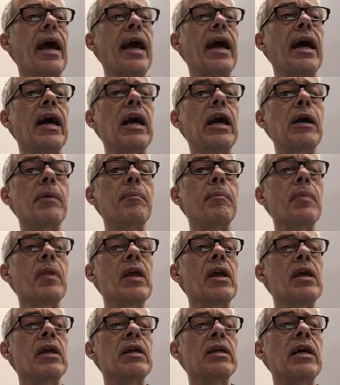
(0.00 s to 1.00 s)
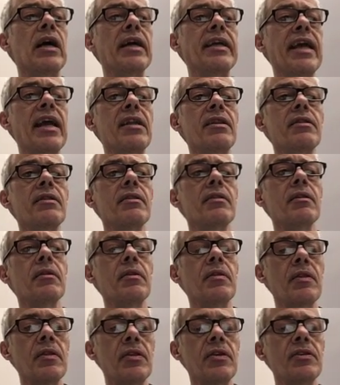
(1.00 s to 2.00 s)
Um, again,
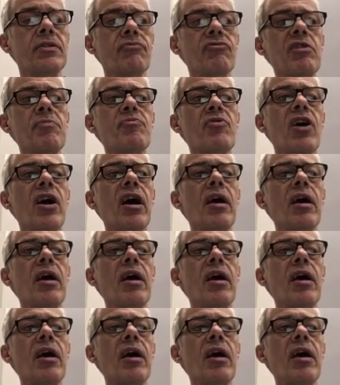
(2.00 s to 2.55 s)
this 3'